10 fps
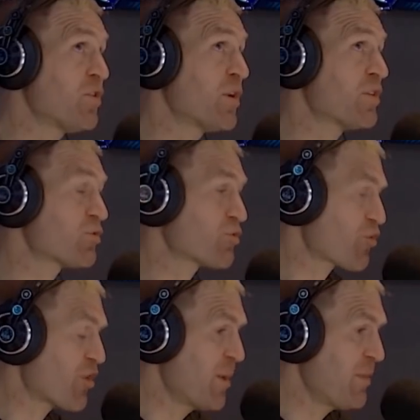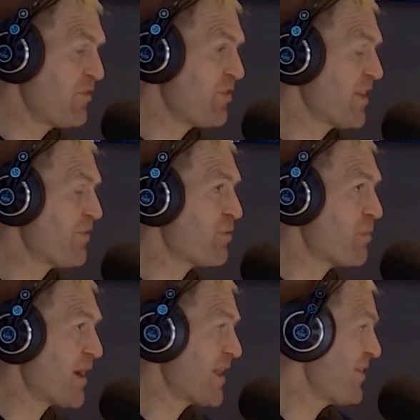too extreme if he left for
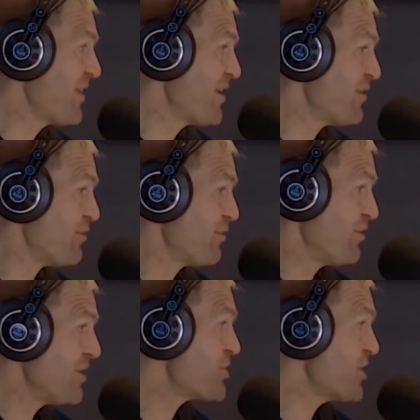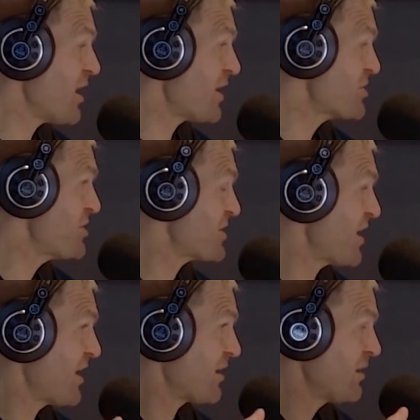money at the end of this year? Hutchie
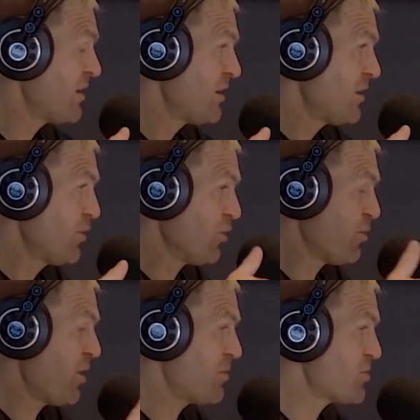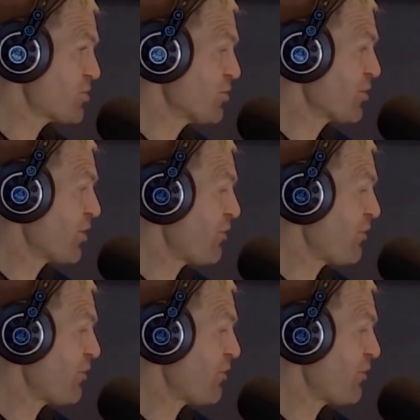saying North Melbourne should look at